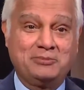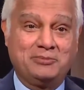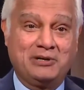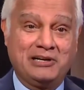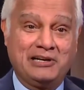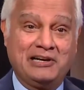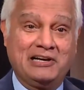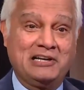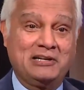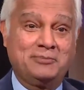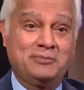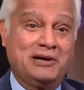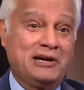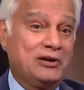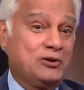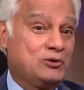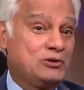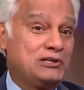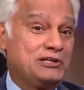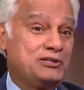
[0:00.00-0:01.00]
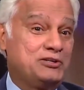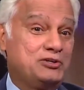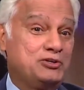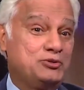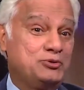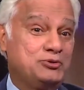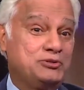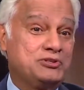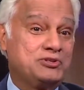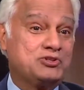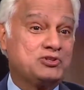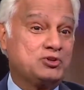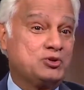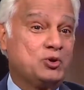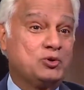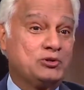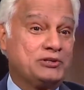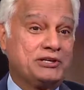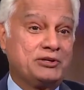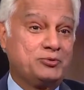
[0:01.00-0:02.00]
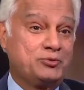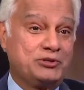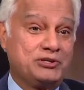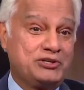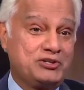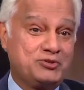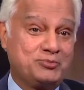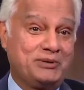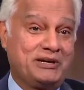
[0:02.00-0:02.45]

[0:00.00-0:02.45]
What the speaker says: Malayalam, I only knew the scolding words